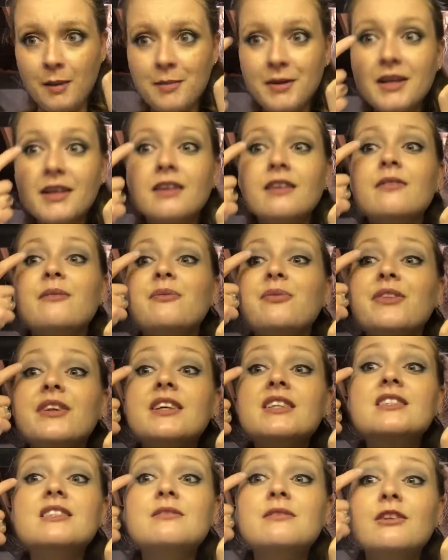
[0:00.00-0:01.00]
mean,
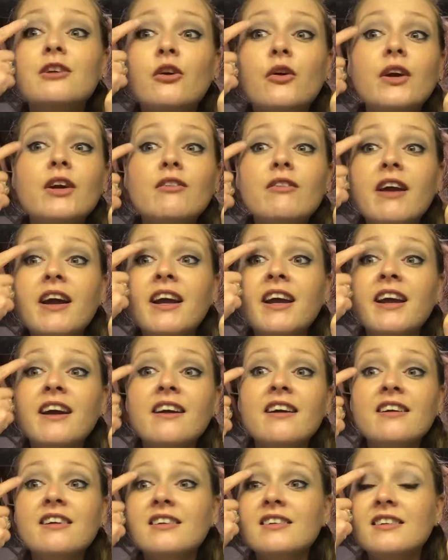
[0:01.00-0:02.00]
this green right
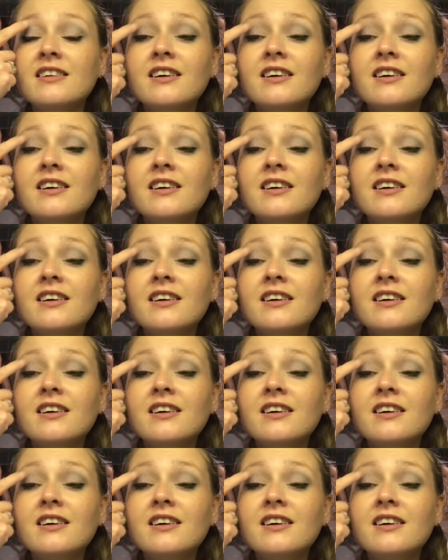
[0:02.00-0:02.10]
here,